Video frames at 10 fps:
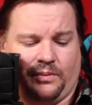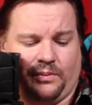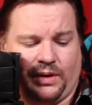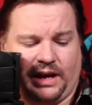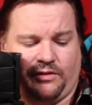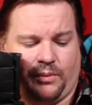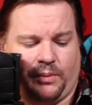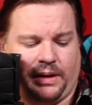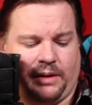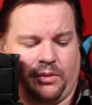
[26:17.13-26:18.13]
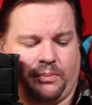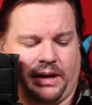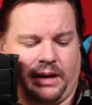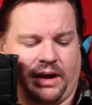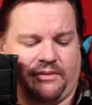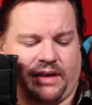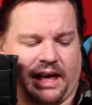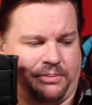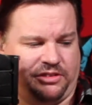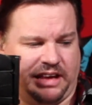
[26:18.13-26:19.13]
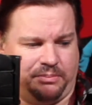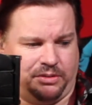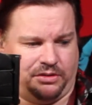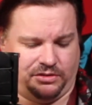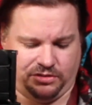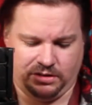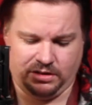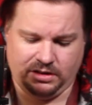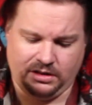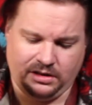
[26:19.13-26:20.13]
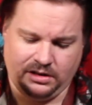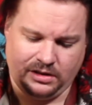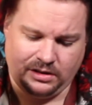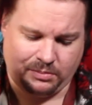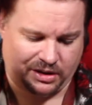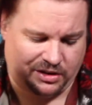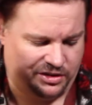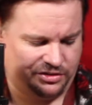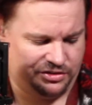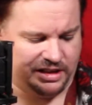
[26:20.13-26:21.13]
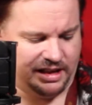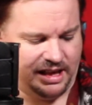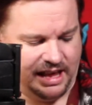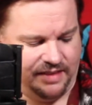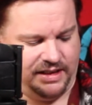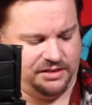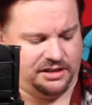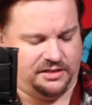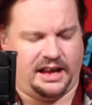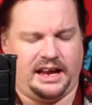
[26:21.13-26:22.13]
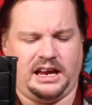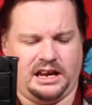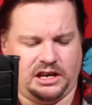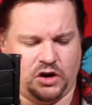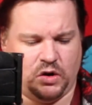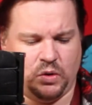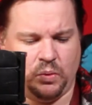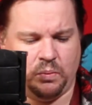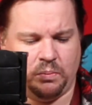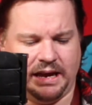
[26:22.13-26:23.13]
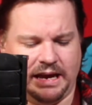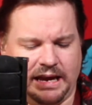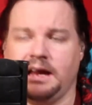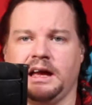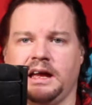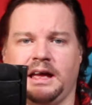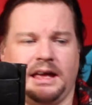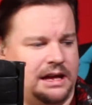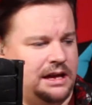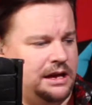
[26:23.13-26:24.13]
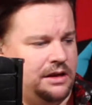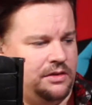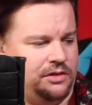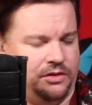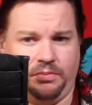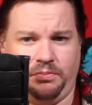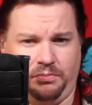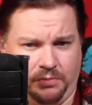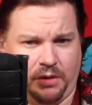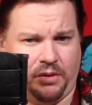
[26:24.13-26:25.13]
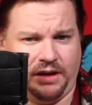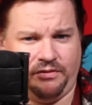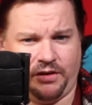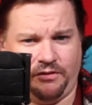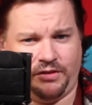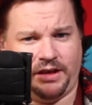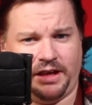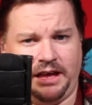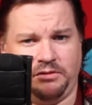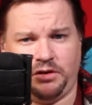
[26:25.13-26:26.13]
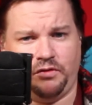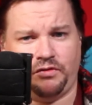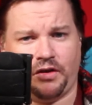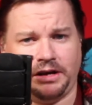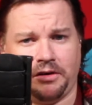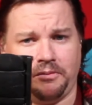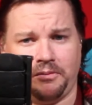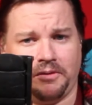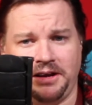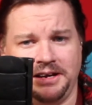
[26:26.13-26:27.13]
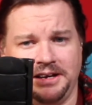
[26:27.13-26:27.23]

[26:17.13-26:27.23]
whatever will be, whatever happens, happens. Because at the end of the day, you, me, my wife over there, you're fine, don't worry.